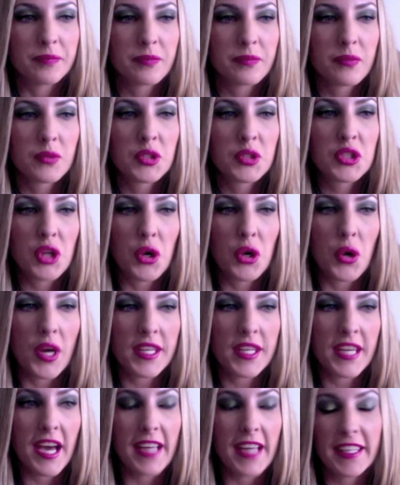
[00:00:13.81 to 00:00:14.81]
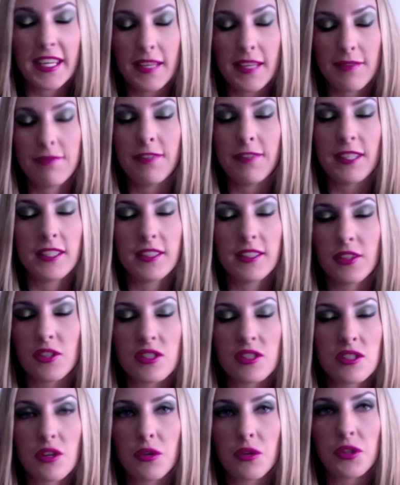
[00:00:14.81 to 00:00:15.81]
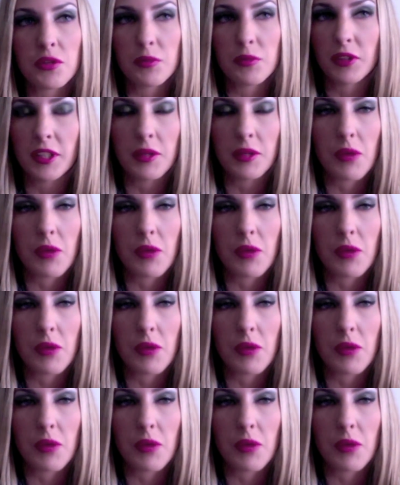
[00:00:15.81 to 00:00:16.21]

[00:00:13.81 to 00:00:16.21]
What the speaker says: So yeah, I can't fit it. There's no humanly